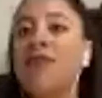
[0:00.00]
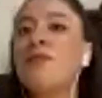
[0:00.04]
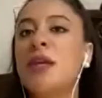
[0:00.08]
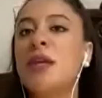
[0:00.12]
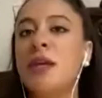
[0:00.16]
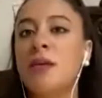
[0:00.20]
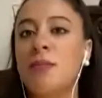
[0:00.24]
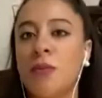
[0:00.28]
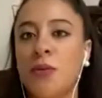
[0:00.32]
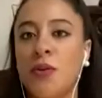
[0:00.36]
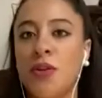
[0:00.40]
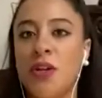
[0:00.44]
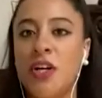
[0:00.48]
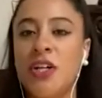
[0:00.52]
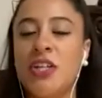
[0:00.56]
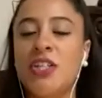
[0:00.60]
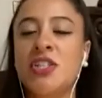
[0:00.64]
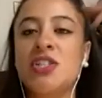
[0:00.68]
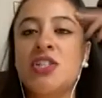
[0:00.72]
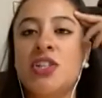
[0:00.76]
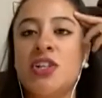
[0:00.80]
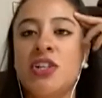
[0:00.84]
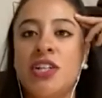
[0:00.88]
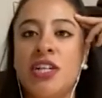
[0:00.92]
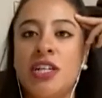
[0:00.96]
people are
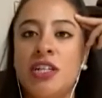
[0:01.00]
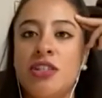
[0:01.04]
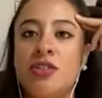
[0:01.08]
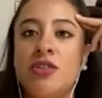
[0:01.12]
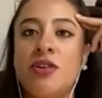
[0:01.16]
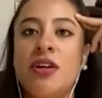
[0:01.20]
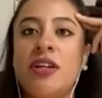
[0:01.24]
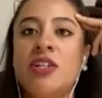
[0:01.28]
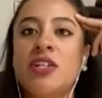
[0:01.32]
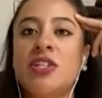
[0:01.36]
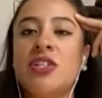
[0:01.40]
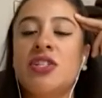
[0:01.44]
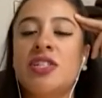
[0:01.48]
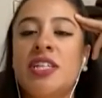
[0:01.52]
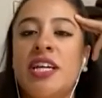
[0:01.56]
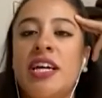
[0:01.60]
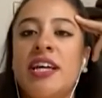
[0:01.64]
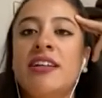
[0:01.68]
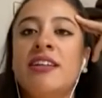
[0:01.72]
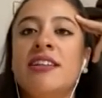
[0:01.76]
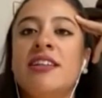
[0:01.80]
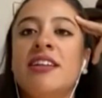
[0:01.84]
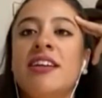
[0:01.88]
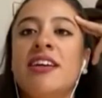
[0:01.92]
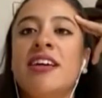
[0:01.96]
starting to
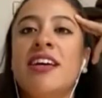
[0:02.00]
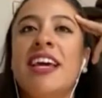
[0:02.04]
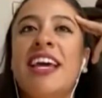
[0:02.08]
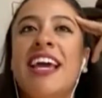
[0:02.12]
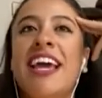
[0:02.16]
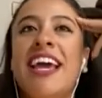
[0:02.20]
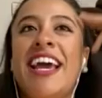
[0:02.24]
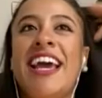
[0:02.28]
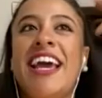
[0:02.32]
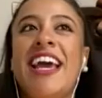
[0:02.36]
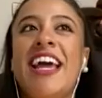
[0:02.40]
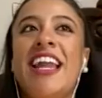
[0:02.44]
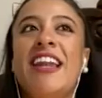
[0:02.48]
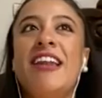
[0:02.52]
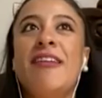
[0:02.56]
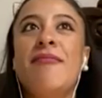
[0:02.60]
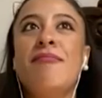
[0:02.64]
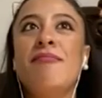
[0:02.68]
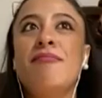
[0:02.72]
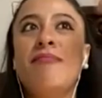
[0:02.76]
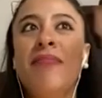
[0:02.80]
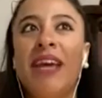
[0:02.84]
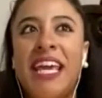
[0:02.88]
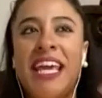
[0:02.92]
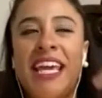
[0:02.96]
understand
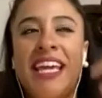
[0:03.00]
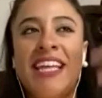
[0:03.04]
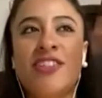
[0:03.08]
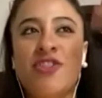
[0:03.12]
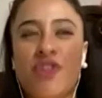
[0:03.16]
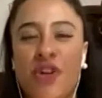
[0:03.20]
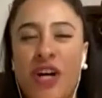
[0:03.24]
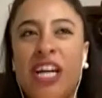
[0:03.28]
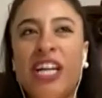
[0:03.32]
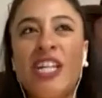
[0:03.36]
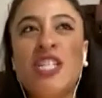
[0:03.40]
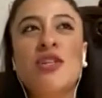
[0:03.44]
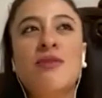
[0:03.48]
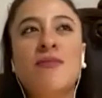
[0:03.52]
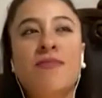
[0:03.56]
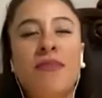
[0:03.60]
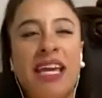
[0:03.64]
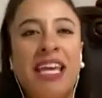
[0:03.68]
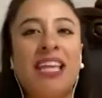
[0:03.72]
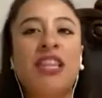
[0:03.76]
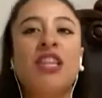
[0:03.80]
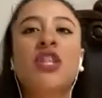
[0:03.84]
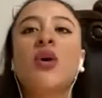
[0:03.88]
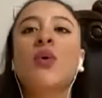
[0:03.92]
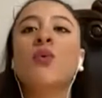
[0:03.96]
and trying to
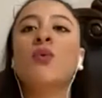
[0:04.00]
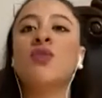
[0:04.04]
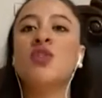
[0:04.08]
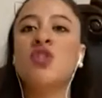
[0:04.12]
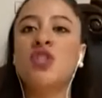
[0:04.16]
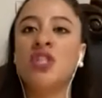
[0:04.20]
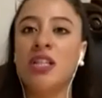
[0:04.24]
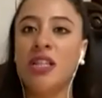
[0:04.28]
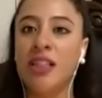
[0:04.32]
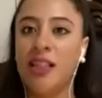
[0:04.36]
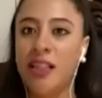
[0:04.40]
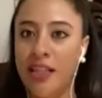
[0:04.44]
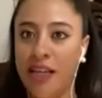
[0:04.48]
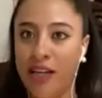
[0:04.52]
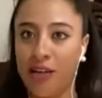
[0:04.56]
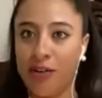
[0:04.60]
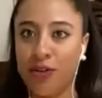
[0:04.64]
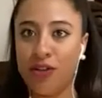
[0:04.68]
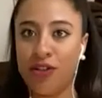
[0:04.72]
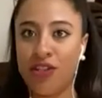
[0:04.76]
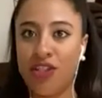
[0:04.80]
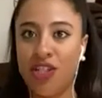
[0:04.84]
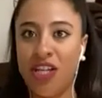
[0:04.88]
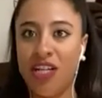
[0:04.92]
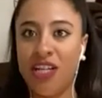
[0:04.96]
make those little
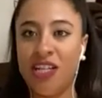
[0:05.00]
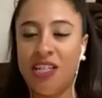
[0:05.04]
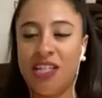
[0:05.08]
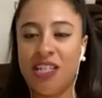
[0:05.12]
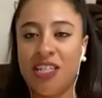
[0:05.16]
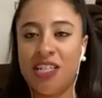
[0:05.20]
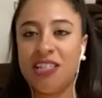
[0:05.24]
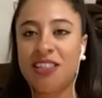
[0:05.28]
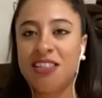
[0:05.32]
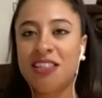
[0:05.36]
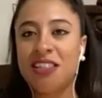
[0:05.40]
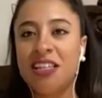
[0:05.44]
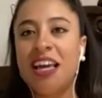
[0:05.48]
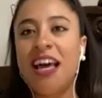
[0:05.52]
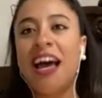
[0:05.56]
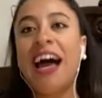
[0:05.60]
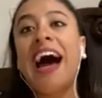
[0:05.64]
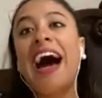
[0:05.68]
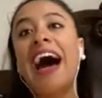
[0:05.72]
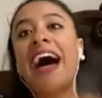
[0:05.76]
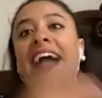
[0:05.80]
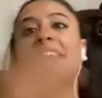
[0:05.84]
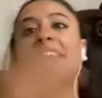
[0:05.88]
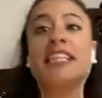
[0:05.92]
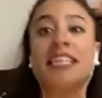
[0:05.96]
changes,
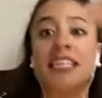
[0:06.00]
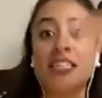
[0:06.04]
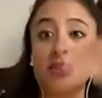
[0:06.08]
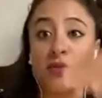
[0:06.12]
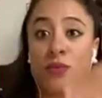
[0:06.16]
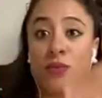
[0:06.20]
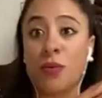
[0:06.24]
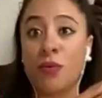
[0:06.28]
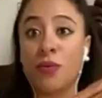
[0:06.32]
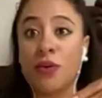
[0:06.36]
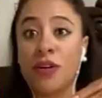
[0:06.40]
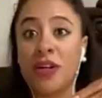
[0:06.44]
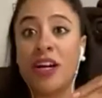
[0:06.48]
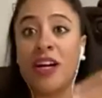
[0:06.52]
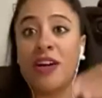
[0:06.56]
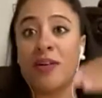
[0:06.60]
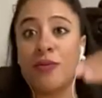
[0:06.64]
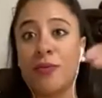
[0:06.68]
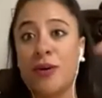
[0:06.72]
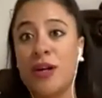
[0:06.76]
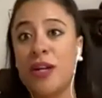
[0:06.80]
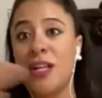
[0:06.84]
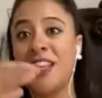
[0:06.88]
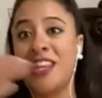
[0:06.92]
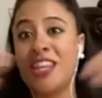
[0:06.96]
at least
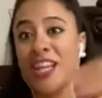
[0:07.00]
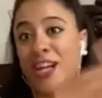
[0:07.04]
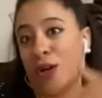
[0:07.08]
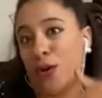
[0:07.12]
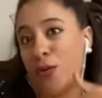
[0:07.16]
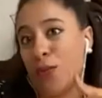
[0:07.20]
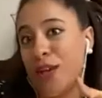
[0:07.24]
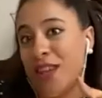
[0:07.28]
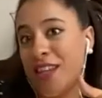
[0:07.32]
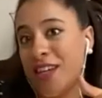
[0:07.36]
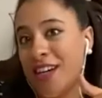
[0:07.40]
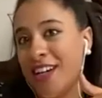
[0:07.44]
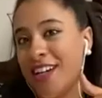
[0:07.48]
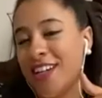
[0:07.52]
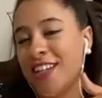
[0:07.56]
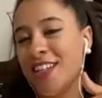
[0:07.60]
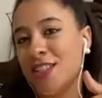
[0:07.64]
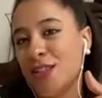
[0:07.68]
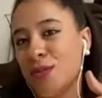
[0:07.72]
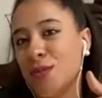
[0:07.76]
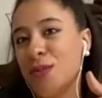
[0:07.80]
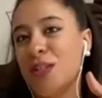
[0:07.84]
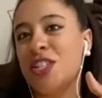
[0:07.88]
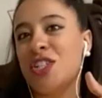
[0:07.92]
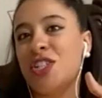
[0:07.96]
when they're with us,
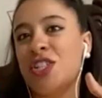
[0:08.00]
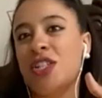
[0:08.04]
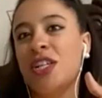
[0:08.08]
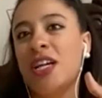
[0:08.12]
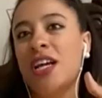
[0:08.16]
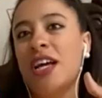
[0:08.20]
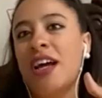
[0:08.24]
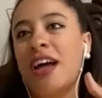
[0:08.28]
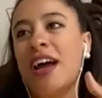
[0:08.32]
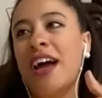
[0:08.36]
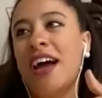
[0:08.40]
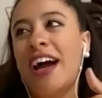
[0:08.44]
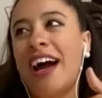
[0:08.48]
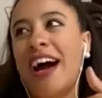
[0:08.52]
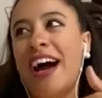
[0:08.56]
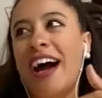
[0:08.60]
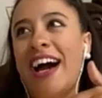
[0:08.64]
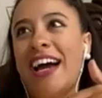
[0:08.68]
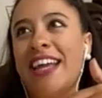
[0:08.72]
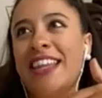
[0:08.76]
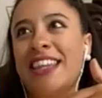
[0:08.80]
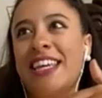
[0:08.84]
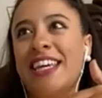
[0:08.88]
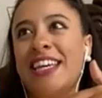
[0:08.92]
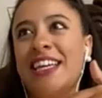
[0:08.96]
which I
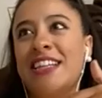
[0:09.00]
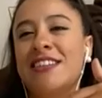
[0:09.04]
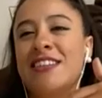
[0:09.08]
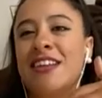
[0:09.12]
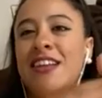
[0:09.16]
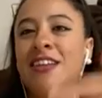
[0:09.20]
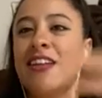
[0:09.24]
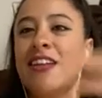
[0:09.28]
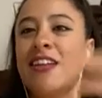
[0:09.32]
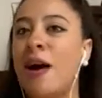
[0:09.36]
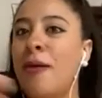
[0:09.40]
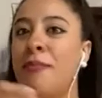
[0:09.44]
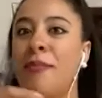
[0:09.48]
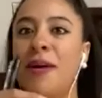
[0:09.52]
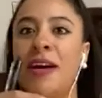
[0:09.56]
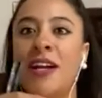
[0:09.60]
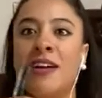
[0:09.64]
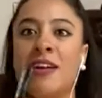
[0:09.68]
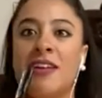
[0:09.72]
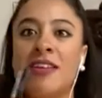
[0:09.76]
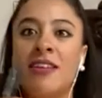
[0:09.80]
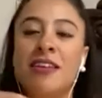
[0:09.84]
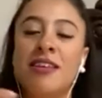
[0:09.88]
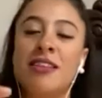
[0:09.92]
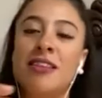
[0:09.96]
think it's a lot
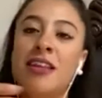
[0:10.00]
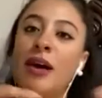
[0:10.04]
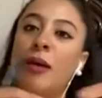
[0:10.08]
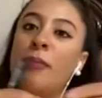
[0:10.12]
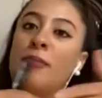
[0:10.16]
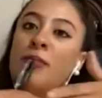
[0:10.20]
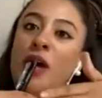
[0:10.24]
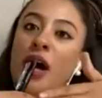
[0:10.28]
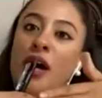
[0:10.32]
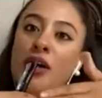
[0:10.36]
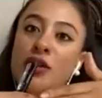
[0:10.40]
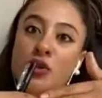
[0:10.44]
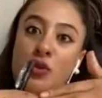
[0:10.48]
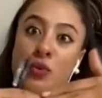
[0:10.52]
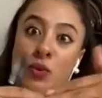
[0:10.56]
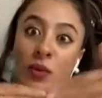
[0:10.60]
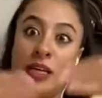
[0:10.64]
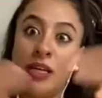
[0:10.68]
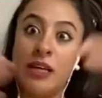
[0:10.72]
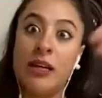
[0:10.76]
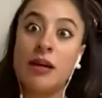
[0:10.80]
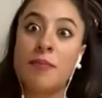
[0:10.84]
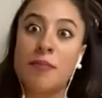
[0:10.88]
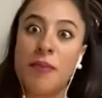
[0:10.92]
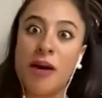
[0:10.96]
better than them not doing
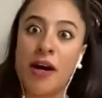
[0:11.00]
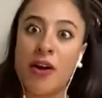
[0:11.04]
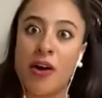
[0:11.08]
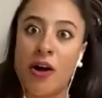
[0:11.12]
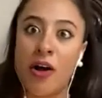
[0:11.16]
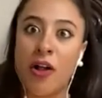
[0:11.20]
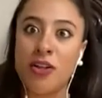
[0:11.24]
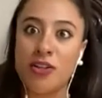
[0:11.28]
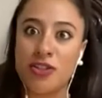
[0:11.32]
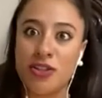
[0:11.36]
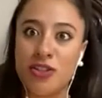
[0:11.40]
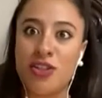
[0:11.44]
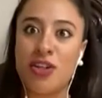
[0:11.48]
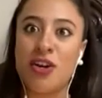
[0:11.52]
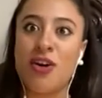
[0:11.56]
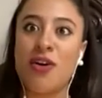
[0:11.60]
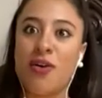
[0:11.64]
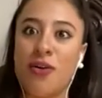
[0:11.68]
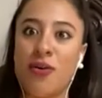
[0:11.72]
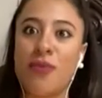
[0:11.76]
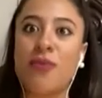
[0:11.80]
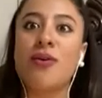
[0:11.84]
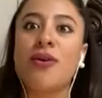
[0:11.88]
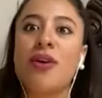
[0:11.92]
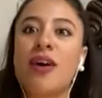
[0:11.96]
it at all.
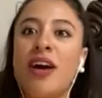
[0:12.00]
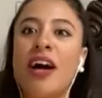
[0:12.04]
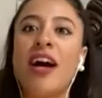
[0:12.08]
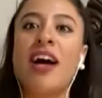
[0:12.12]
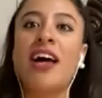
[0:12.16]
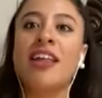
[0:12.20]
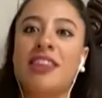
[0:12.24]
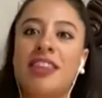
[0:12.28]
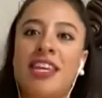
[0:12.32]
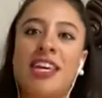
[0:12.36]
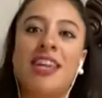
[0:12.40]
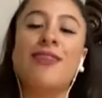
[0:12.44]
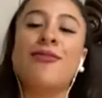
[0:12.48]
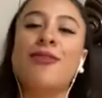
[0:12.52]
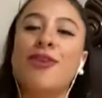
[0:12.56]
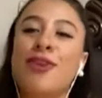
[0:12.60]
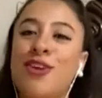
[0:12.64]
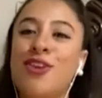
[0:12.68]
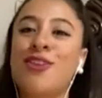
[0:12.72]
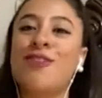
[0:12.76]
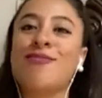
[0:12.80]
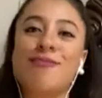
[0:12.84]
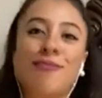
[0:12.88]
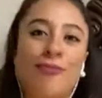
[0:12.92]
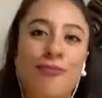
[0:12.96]
So I think
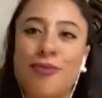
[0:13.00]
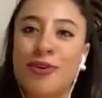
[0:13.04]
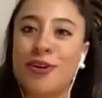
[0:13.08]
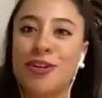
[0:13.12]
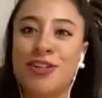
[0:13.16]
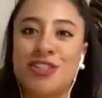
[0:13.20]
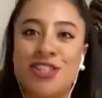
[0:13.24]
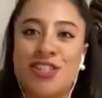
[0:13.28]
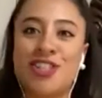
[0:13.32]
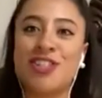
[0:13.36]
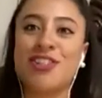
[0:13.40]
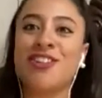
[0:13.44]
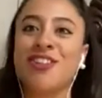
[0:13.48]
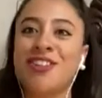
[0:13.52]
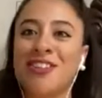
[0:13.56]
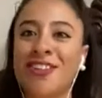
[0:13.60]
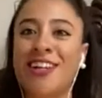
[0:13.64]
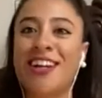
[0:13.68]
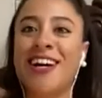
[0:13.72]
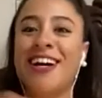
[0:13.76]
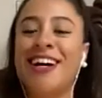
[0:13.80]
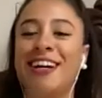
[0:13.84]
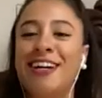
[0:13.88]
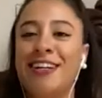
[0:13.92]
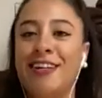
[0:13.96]
we're still
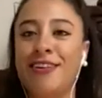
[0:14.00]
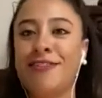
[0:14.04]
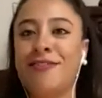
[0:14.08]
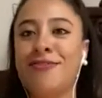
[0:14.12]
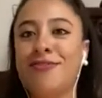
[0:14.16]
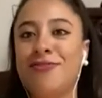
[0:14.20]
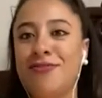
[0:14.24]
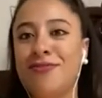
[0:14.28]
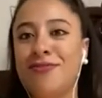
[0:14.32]
kind of